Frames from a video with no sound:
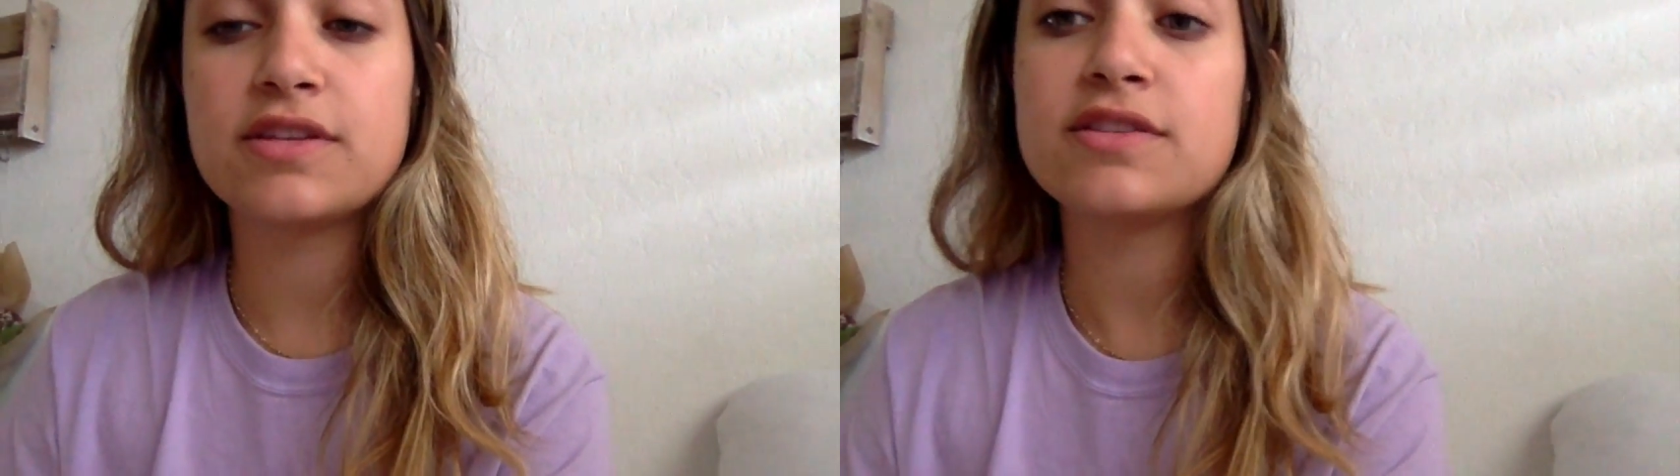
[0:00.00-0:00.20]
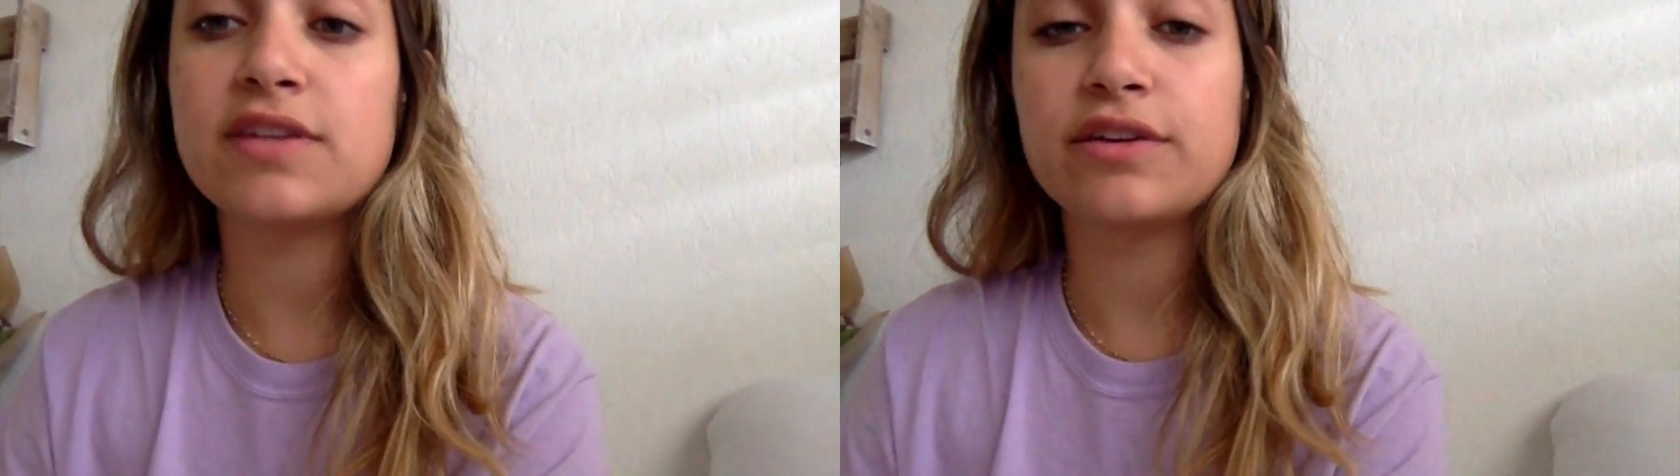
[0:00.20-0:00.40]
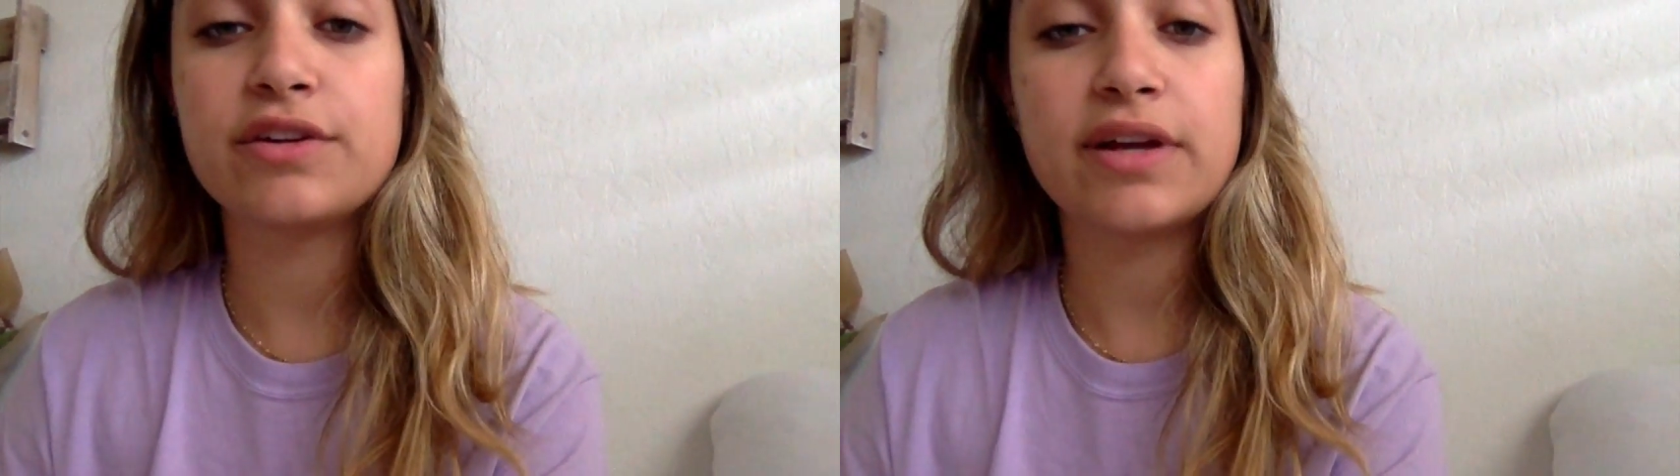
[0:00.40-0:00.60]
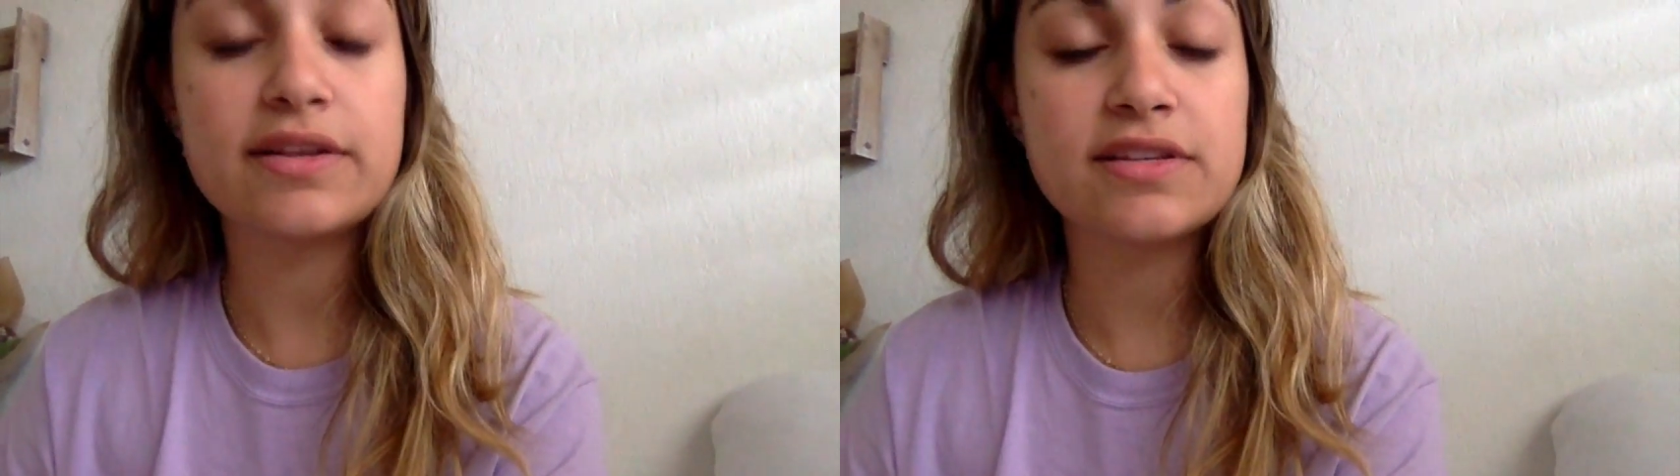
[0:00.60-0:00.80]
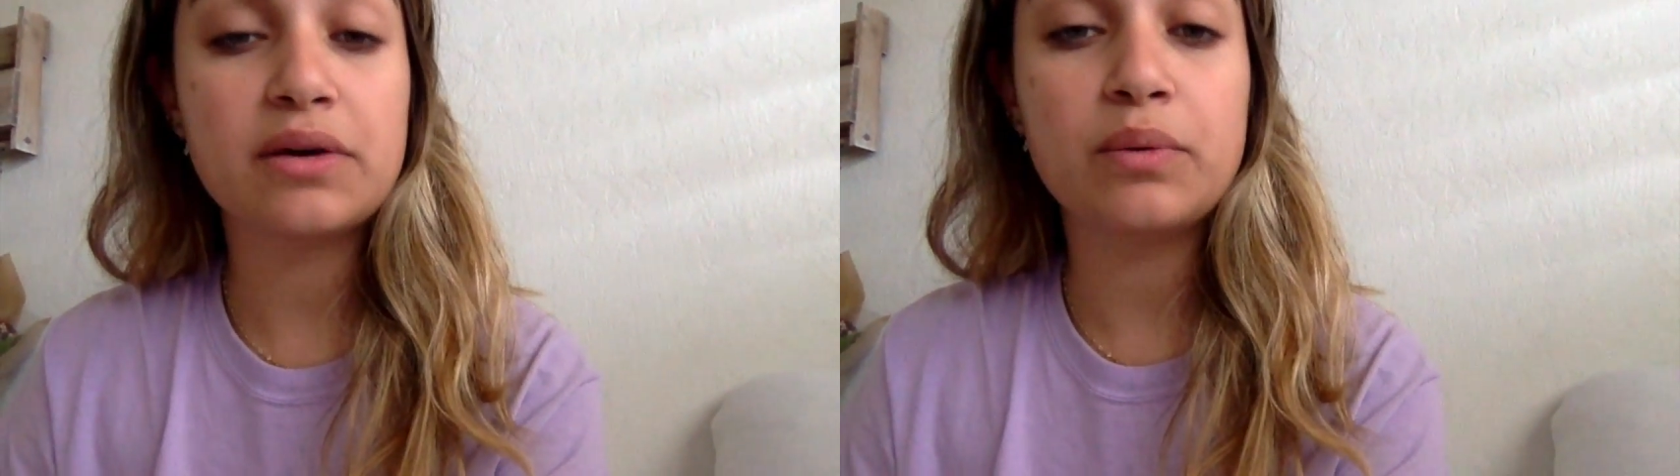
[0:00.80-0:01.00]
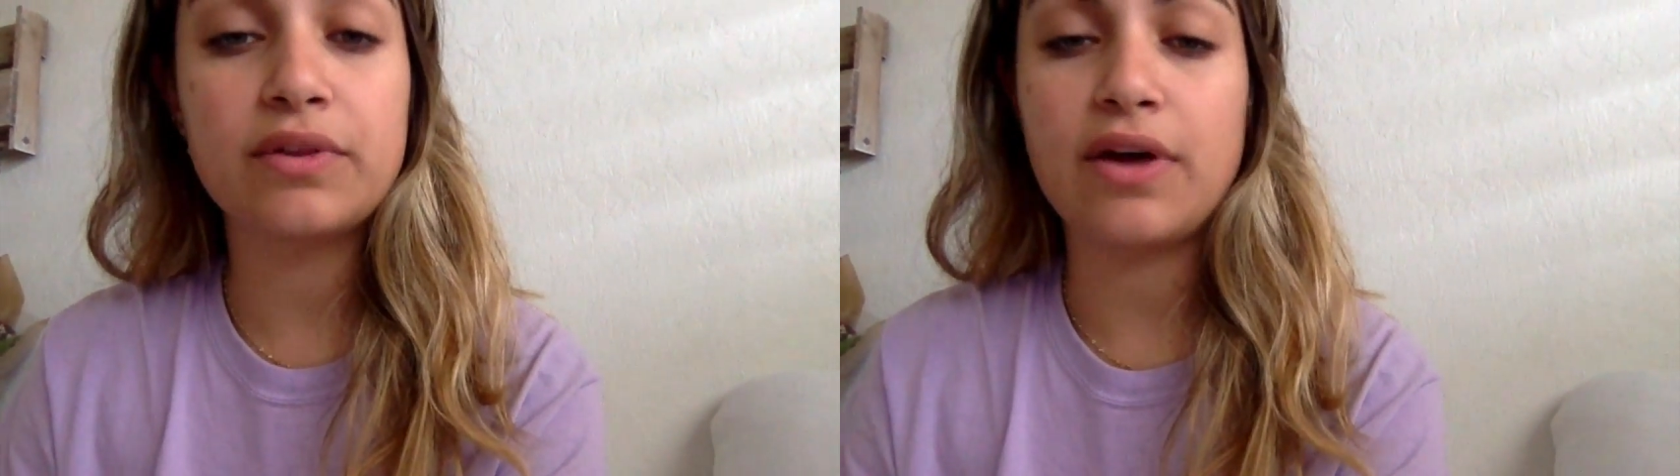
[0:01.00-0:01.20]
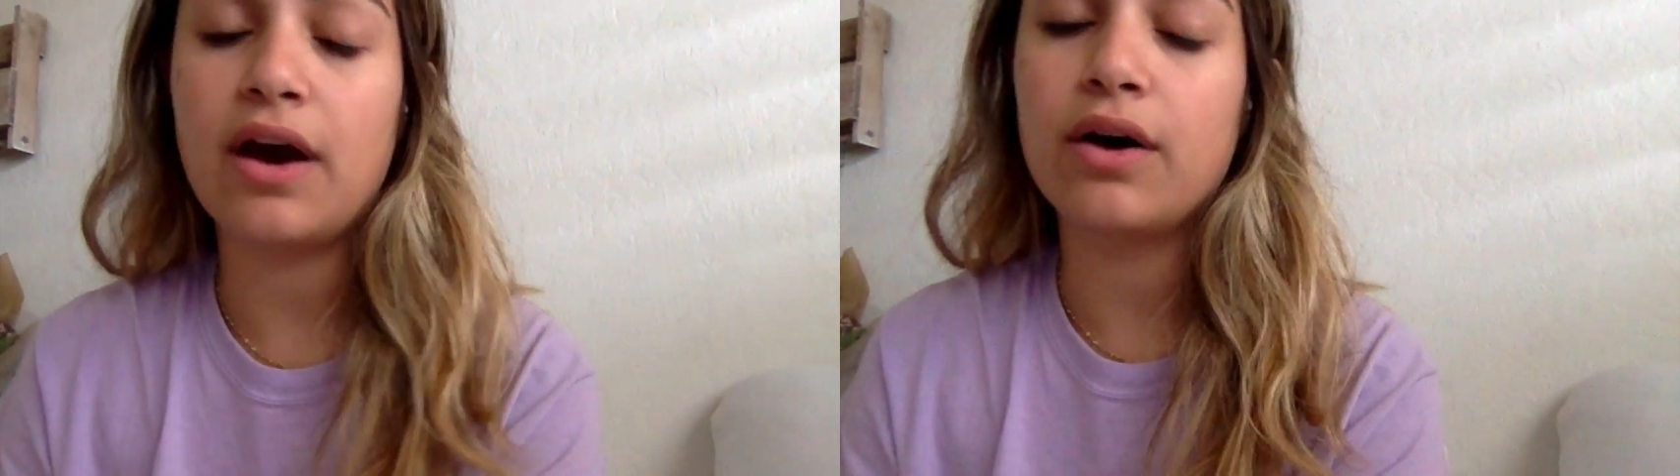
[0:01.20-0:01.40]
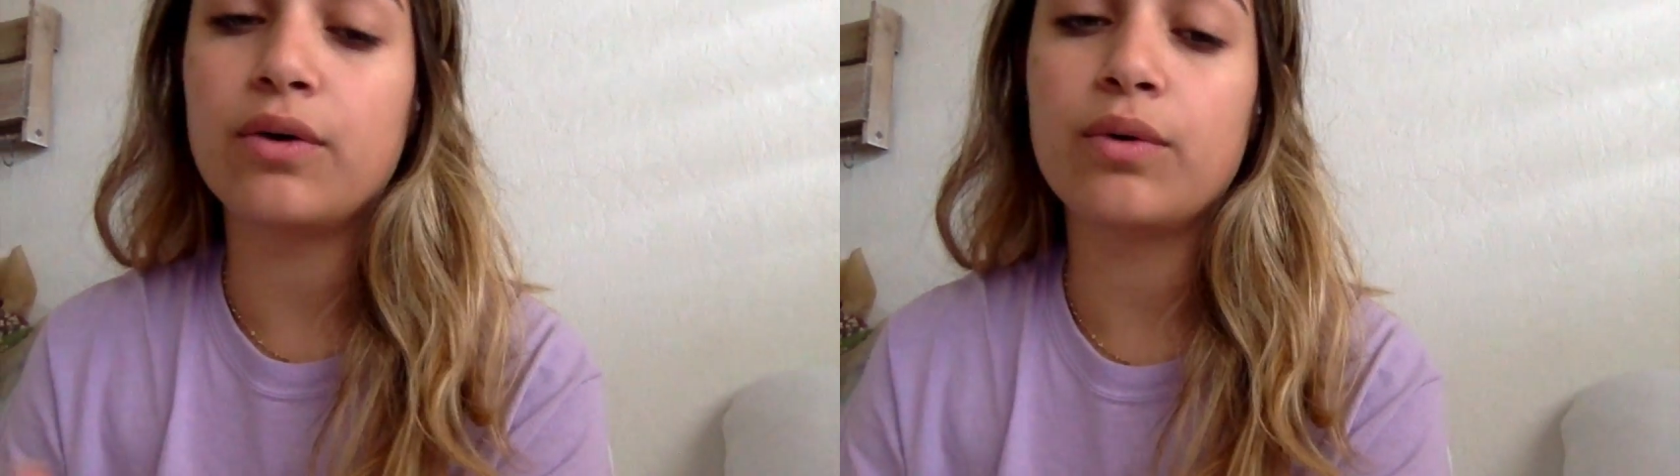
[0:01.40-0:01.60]
standardize it with
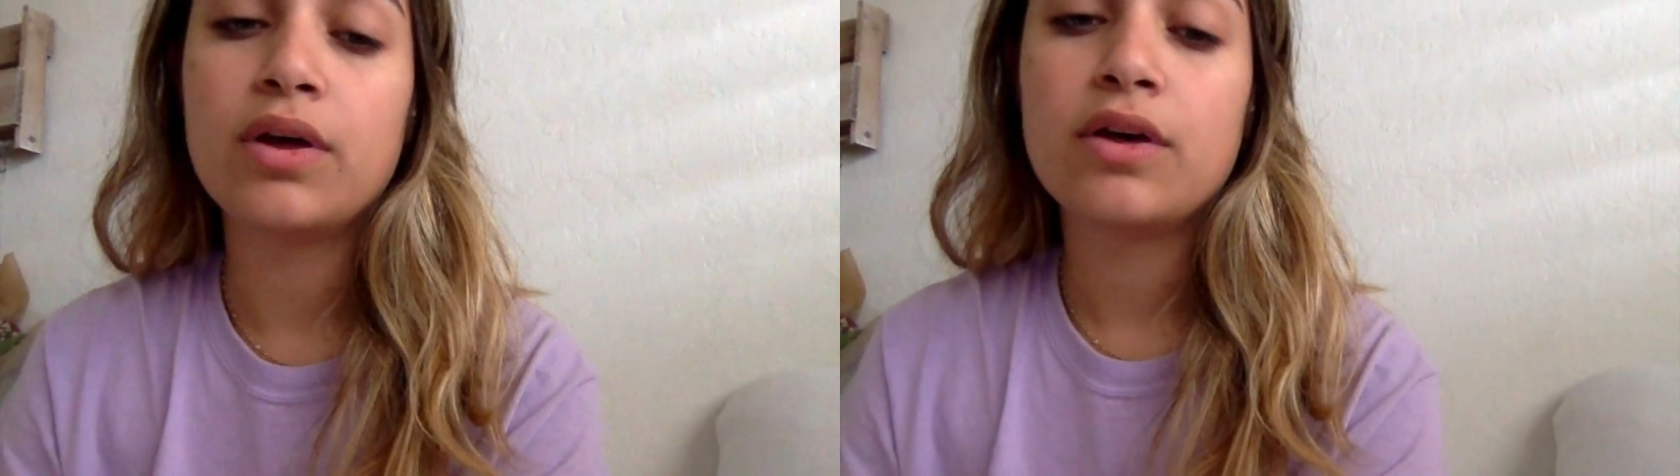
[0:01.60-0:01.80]
how